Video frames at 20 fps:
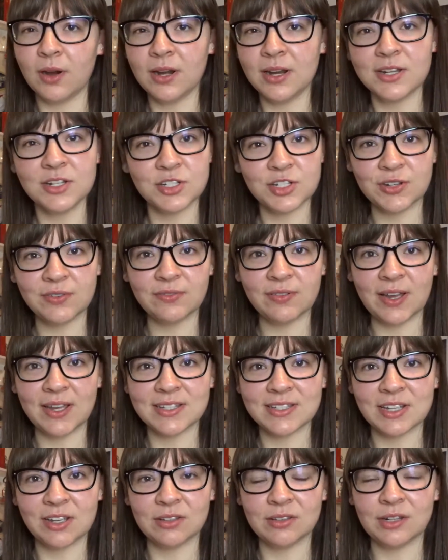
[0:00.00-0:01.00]
and she
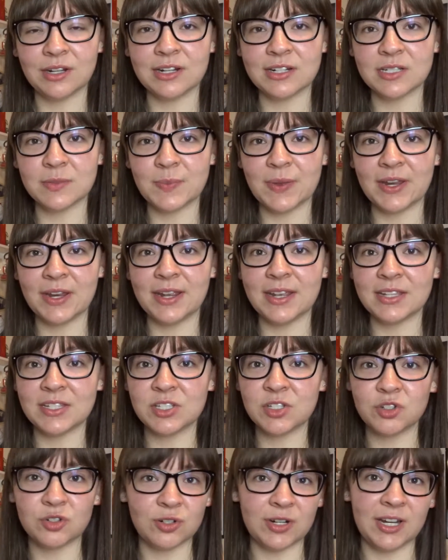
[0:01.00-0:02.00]
finds out there has been a
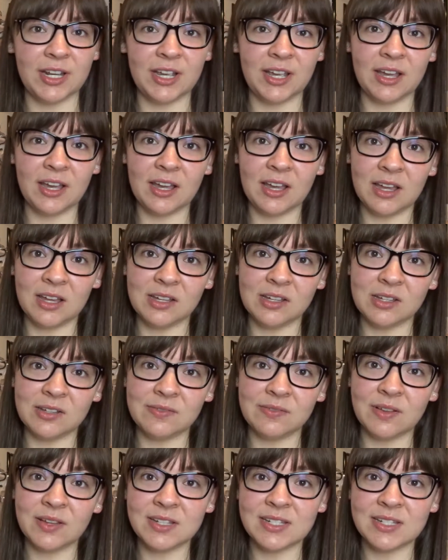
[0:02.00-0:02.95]
string of